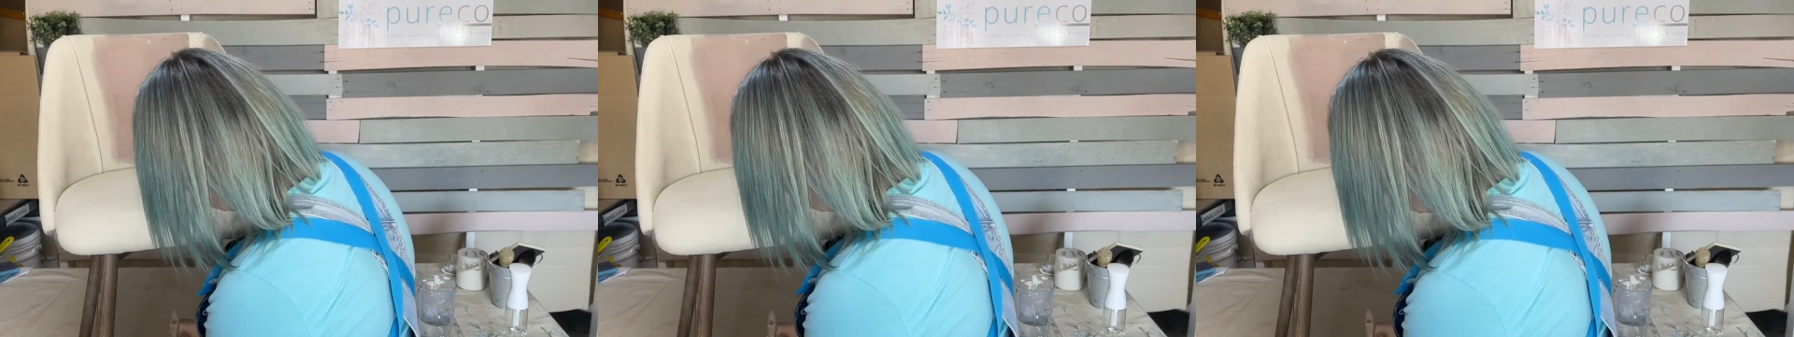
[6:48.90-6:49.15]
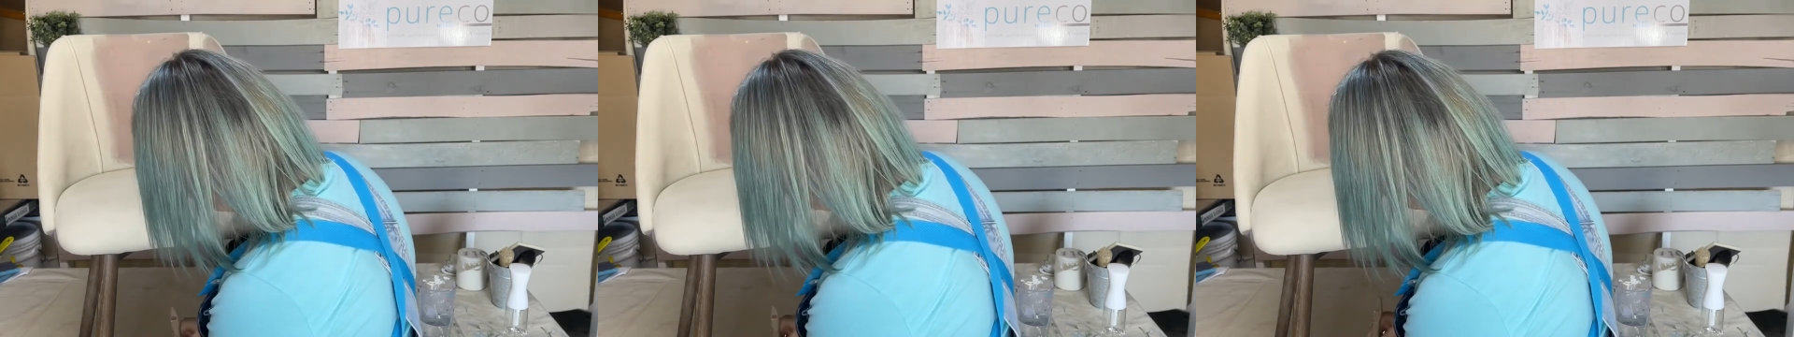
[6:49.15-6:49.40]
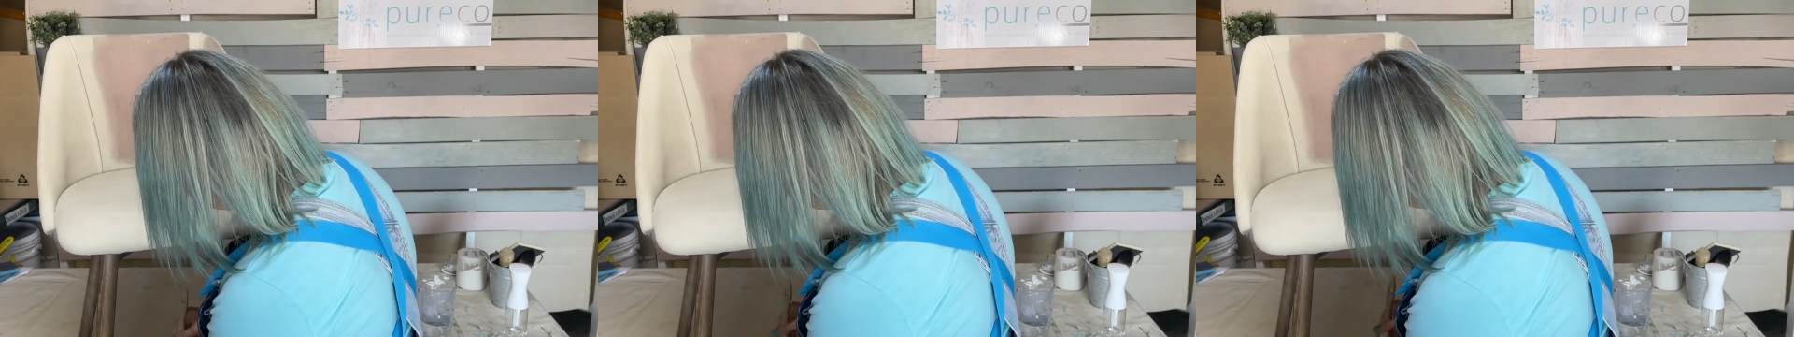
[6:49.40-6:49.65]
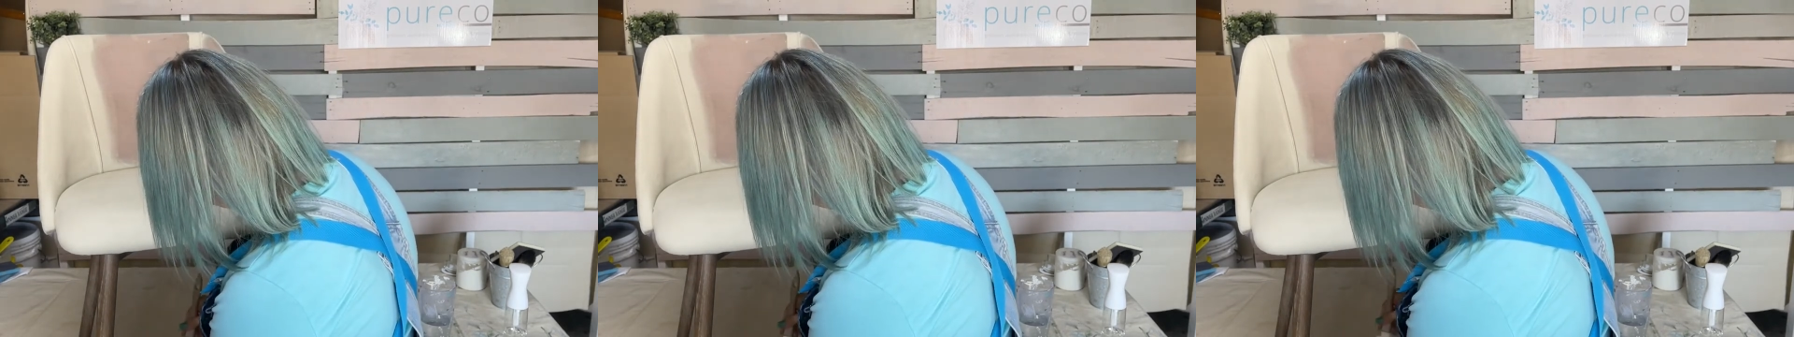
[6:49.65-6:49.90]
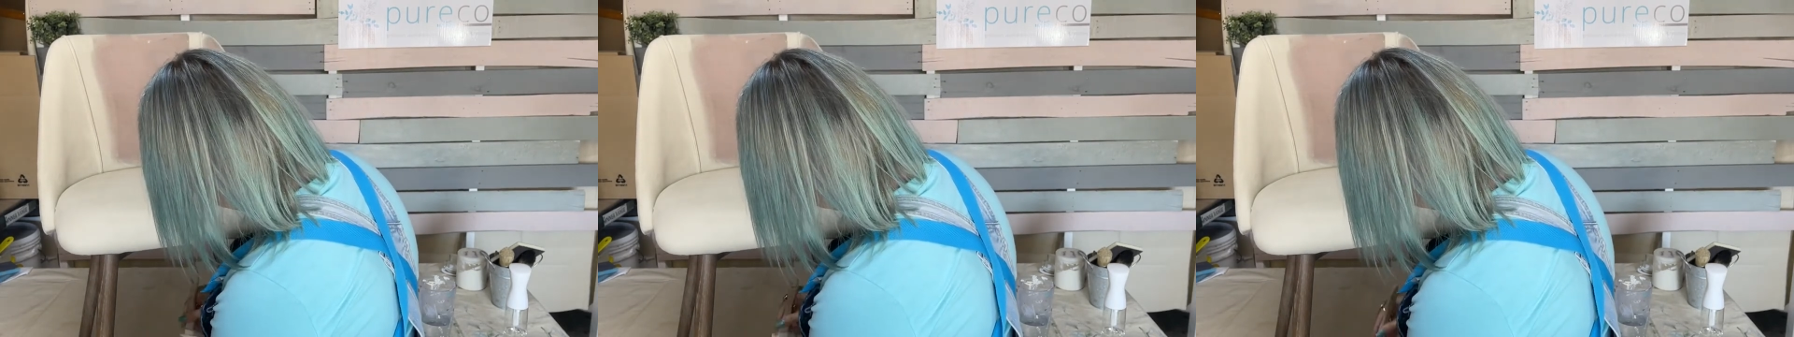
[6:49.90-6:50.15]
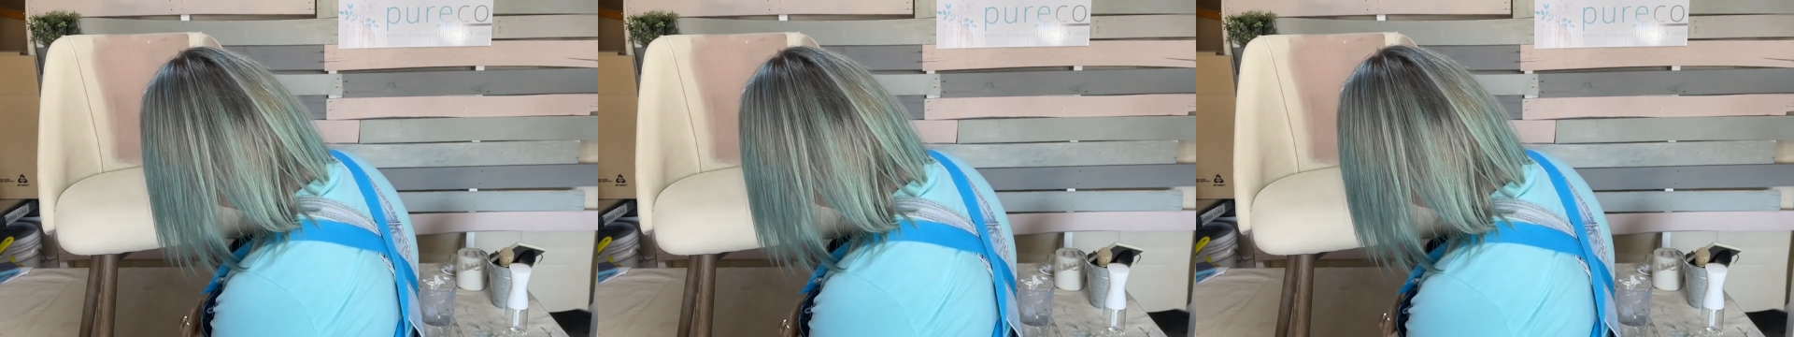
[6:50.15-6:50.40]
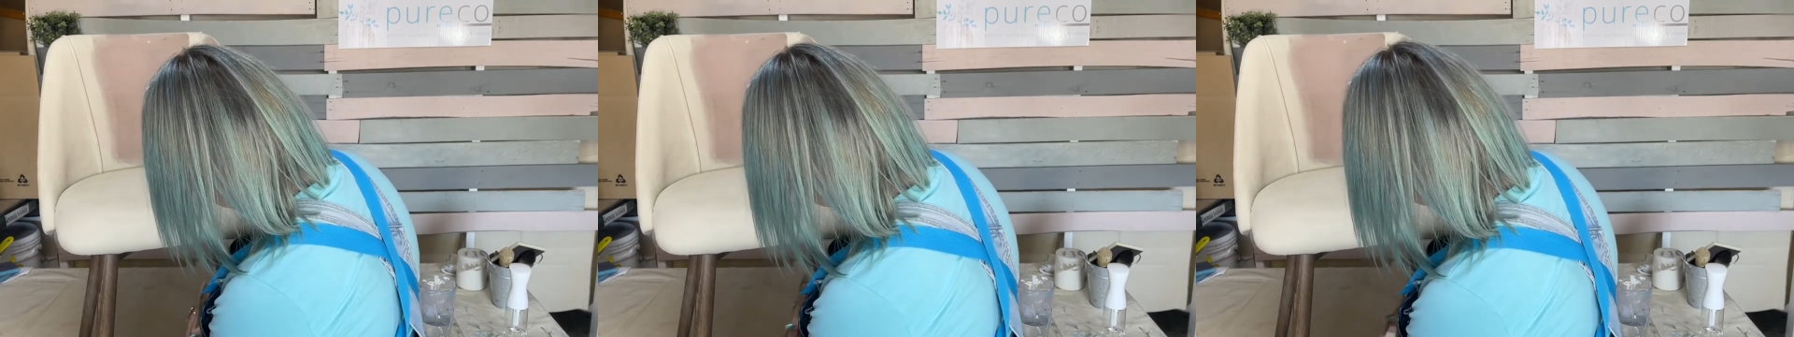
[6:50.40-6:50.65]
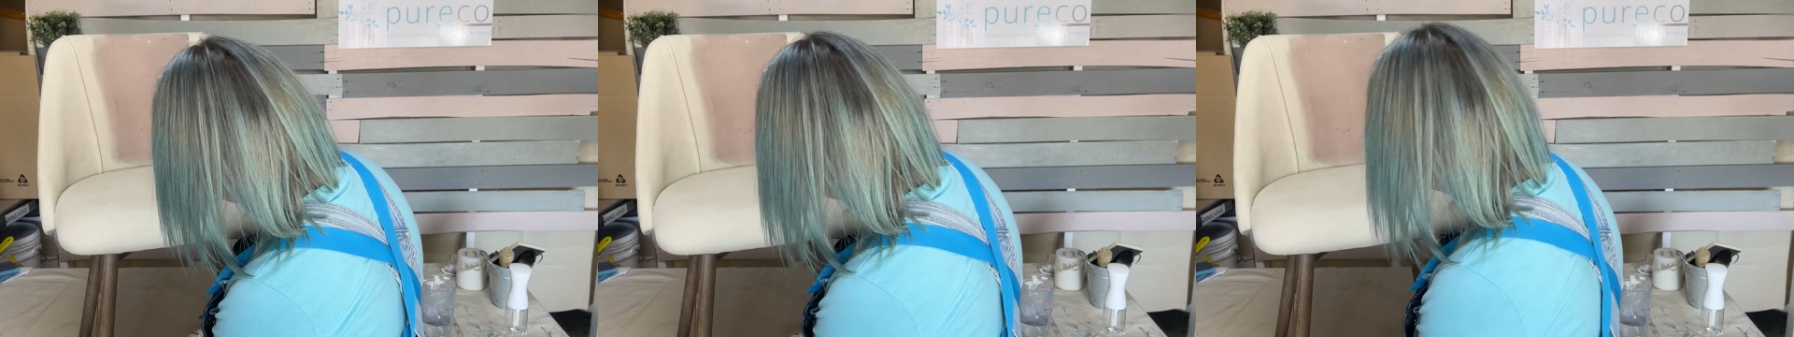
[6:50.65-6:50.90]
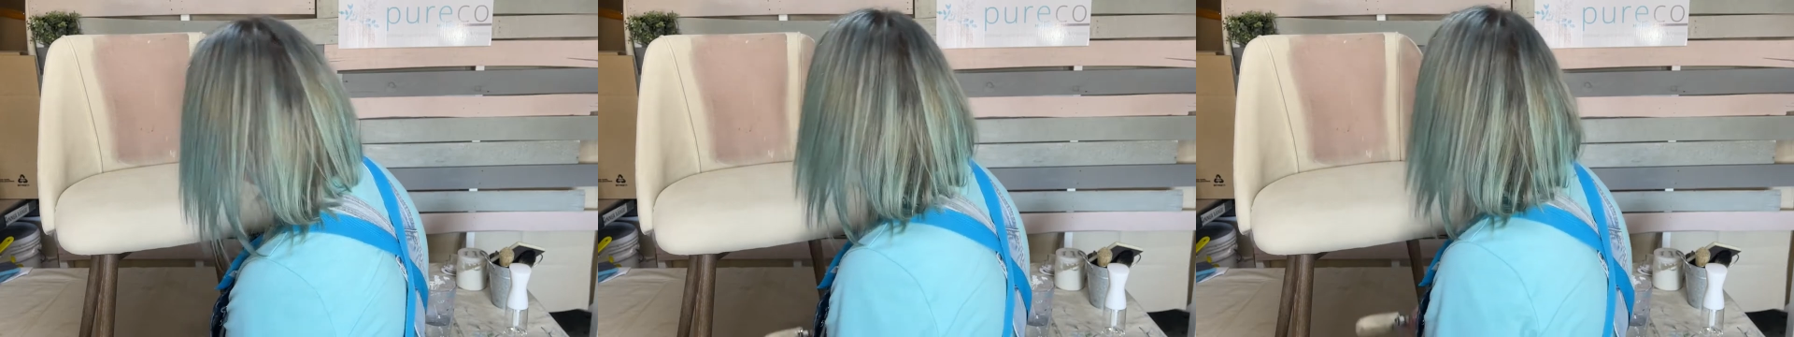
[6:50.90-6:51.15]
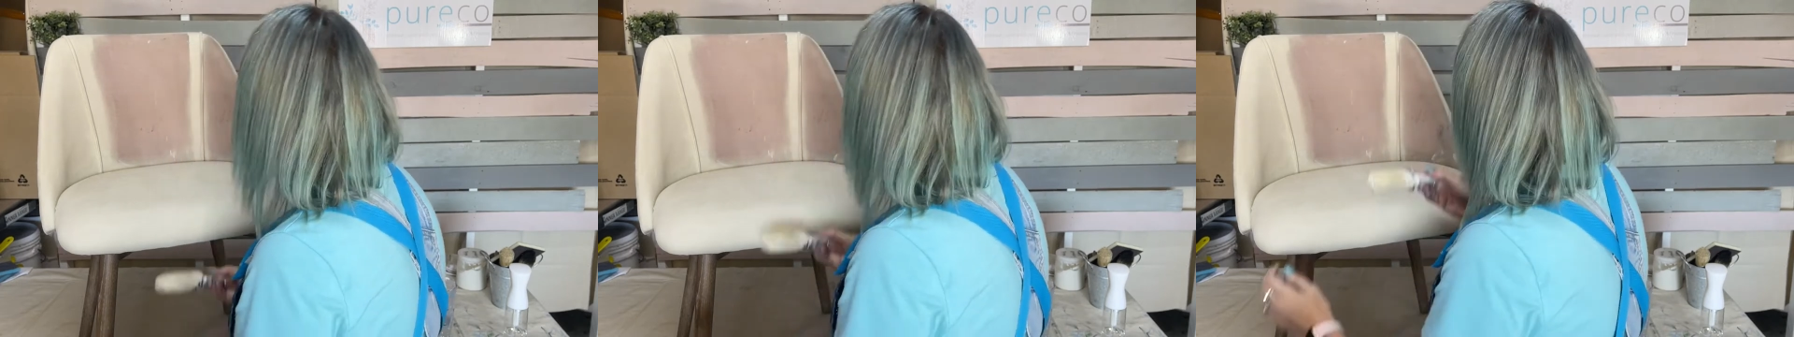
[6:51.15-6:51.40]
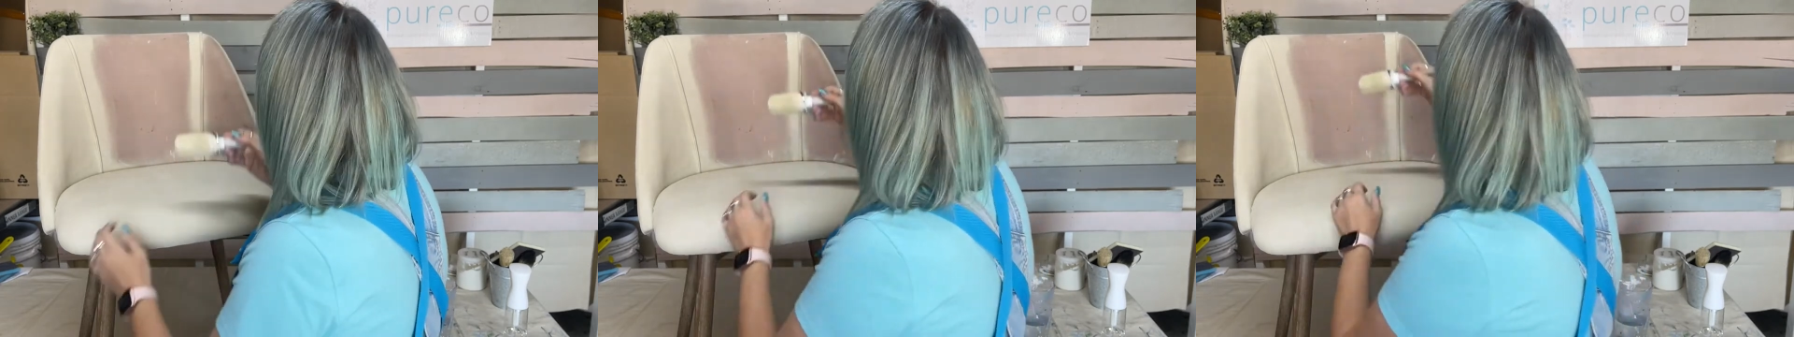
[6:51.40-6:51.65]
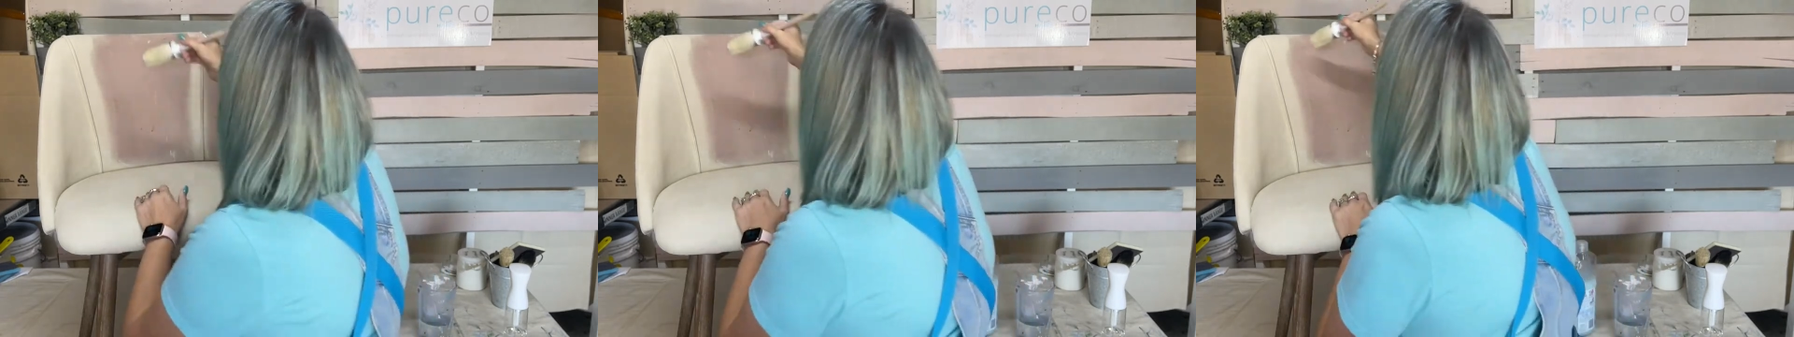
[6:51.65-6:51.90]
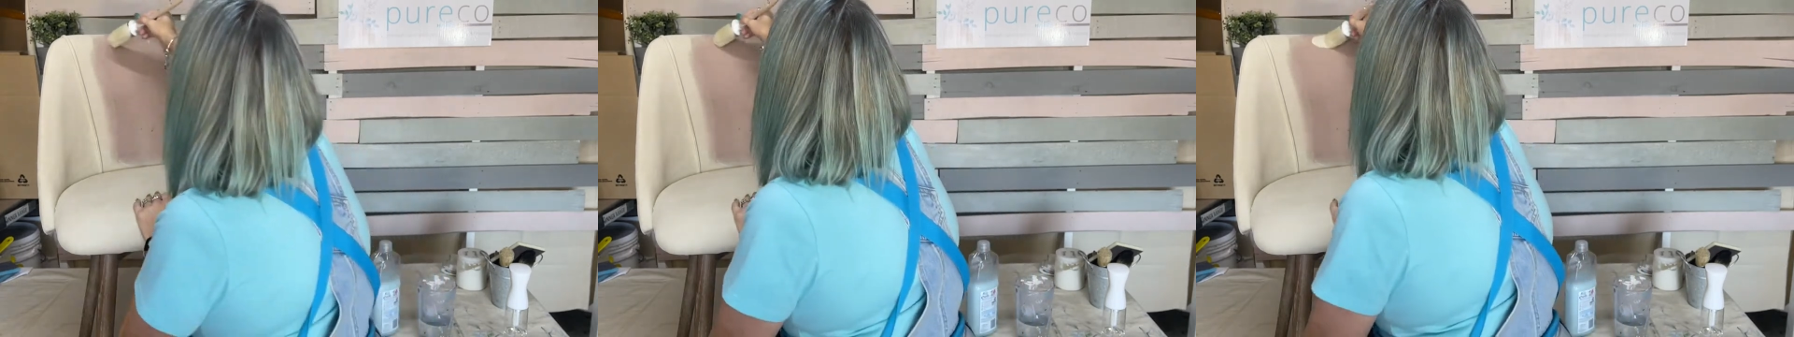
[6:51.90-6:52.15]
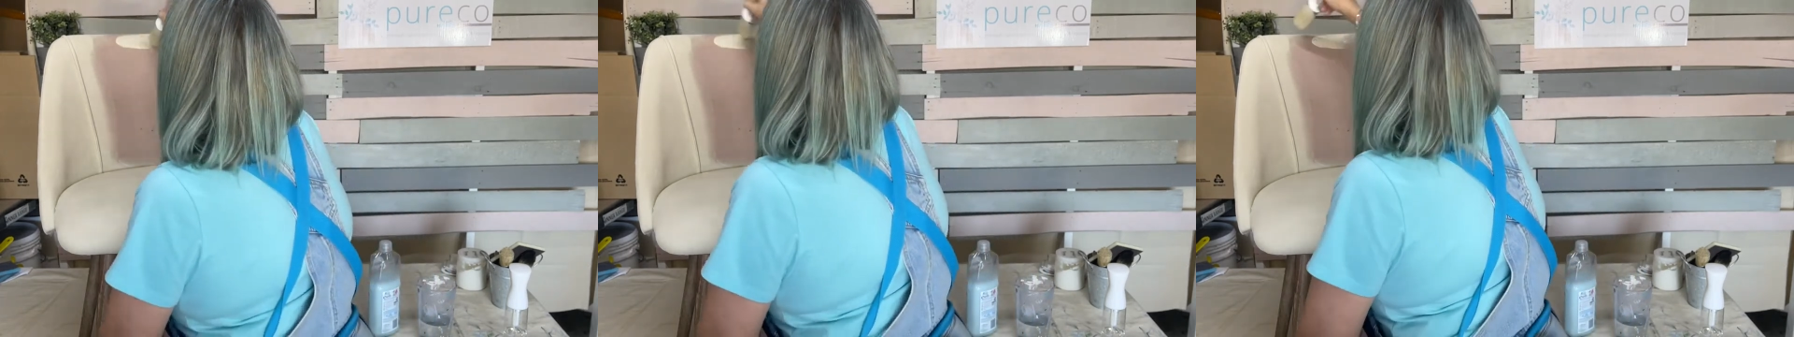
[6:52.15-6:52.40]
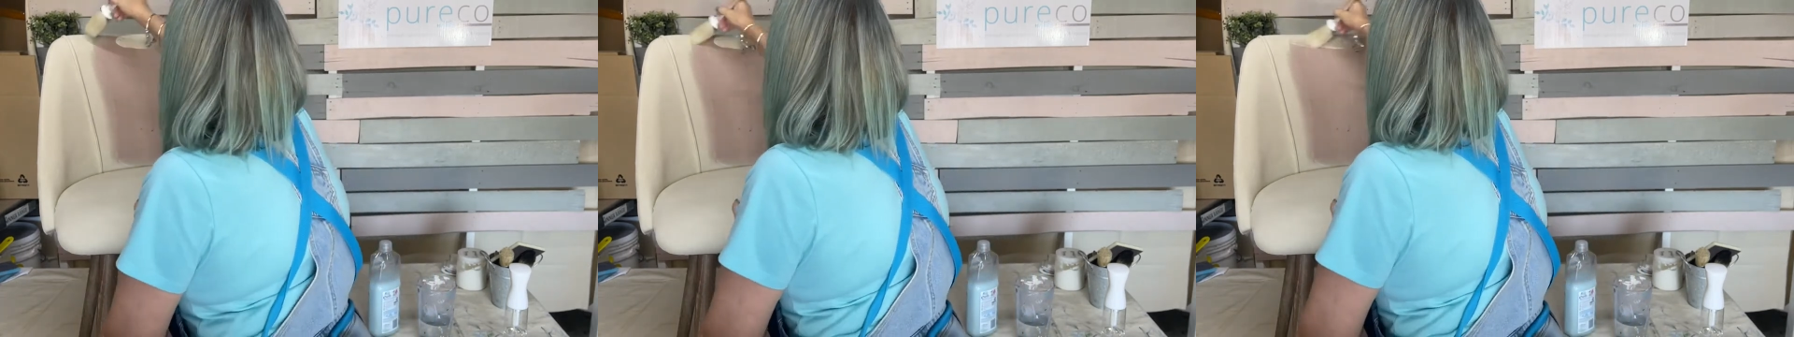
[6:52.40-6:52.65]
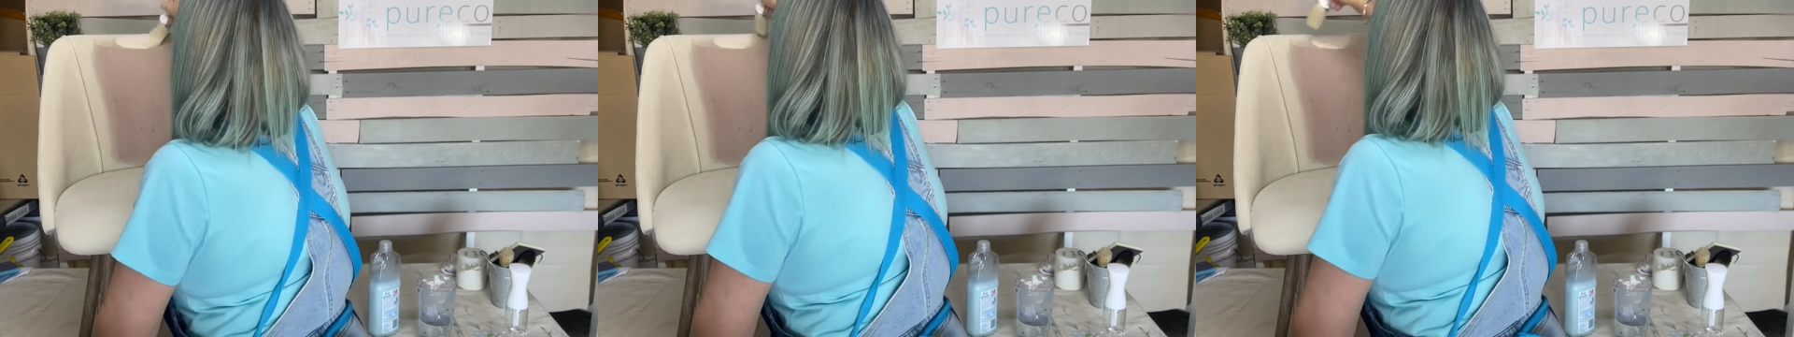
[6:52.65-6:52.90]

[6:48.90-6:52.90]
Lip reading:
No face is visible, so there are no lips to read.